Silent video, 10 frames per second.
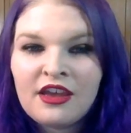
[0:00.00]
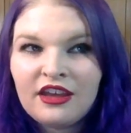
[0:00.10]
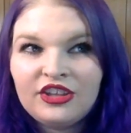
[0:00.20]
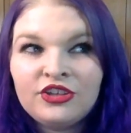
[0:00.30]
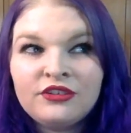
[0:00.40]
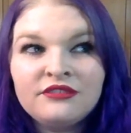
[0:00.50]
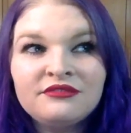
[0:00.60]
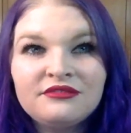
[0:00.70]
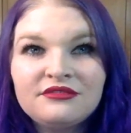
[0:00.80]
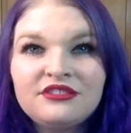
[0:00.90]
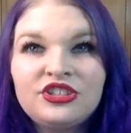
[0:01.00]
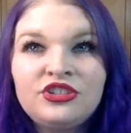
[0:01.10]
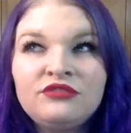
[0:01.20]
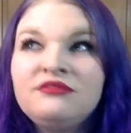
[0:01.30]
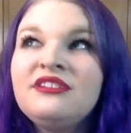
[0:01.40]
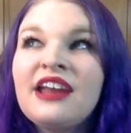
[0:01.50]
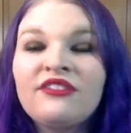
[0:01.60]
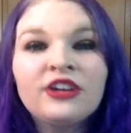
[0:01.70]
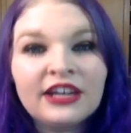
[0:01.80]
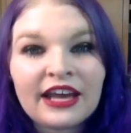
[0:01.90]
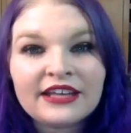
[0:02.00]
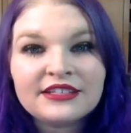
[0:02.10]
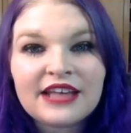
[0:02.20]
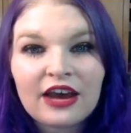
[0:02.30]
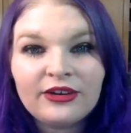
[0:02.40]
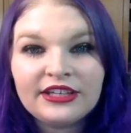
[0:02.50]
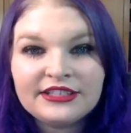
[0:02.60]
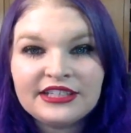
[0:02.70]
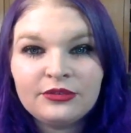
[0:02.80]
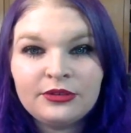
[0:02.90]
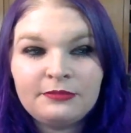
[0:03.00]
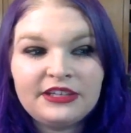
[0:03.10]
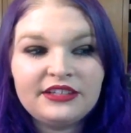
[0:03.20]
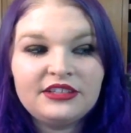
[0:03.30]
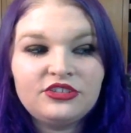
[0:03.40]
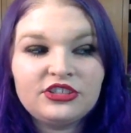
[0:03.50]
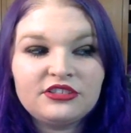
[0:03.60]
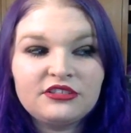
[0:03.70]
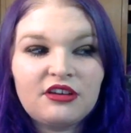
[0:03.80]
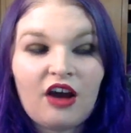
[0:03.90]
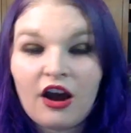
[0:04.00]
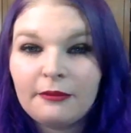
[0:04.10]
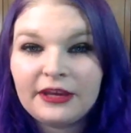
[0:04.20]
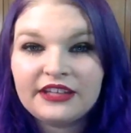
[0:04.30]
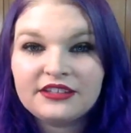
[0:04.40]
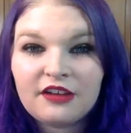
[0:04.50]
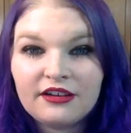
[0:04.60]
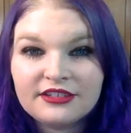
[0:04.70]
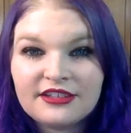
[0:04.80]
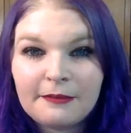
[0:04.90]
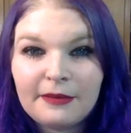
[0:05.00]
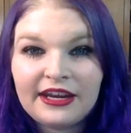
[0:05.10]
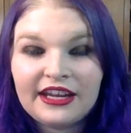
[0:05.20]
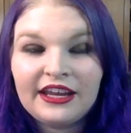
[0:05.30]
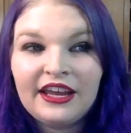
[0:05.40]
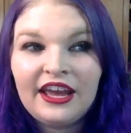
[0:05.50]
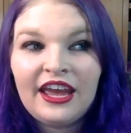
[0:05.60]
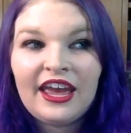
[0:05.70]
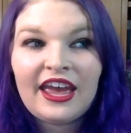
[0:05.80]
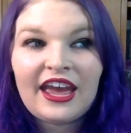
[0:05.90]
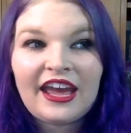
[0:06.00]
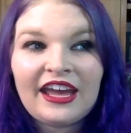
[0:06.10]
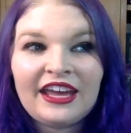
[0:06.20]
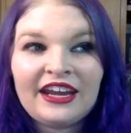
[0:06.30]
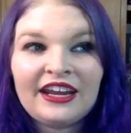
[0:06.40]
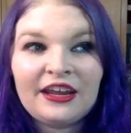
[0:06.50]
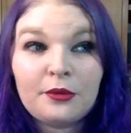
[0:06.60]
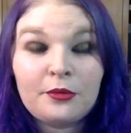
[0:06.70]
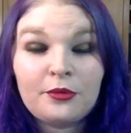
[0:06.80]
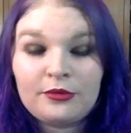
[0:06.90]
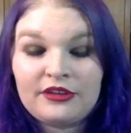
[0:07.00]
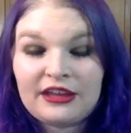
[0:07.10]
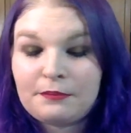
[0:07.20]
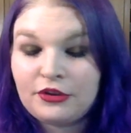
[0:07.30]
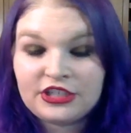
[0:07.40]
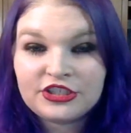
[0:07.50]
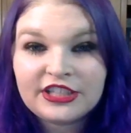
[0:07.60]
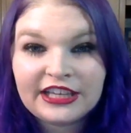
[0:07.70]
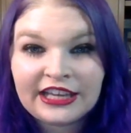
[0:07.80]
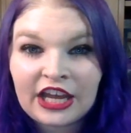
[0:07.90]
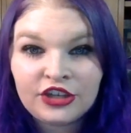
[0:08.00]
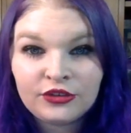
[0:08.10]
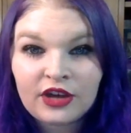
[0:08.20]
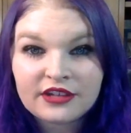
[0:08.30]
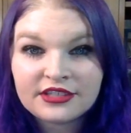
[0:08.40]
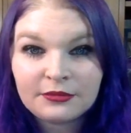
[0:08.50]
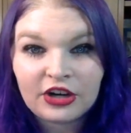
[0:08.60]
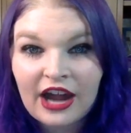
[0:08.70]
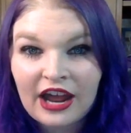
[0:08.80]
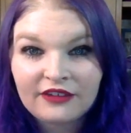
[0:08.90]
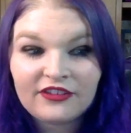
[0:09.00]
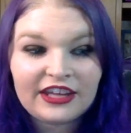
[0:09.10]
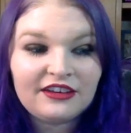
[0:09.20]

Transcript: you'd never guess how easy it would be to just comment on somebody and potentially get a new customer out of it.